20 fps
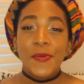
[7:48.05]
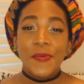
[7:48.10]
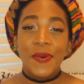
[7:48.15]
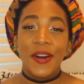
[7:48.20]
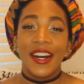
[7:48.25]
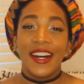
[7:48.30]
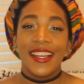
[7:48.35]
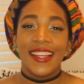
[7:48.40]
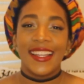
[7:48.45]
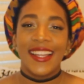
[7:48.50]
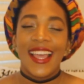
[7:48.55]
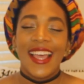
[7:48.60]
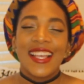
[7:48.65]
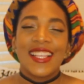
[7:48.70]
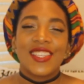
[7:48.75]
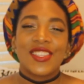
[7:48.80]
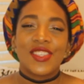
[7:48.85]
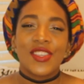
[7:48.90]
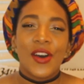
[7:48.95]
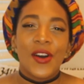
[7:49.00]
But
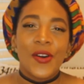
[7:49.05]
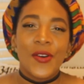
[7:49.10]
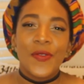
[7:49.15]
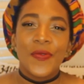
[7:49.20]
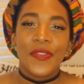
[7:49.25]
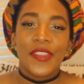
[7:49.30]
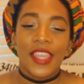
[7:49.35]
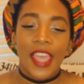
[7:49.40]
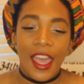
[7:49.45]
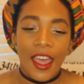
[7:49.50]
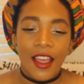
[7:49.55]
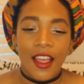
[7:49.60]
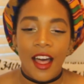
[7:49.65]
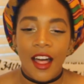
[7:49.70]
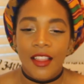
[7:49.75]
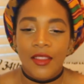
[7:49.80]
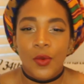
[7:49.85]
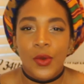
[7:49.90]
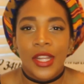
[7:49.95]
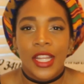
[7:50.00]
so
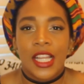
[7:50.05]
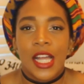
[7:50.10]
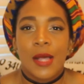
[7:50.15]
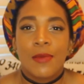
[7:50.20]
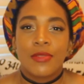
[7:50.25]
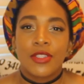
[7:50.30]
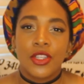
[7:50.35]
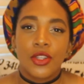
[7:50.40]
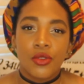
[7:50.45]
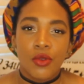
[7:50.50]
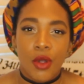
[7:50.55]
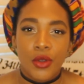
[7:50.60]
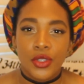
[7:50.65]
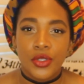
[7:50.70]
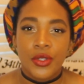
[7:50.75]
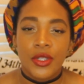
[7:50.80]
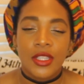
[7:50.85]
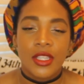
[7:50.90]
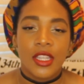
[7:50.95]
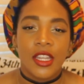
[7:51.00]
yeah, when it comes to
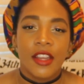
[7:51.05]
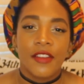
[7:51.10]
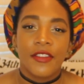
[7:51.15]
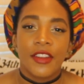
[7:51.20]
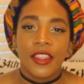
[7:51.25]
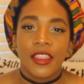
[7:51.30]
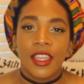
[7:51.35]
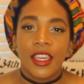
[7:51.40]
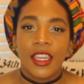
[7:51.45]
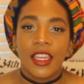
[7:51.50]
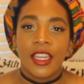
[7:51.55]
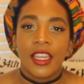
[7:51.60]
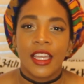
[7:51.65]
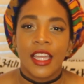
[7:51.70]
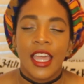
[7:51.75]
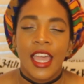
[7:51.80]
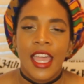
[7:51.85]
groceries and everything,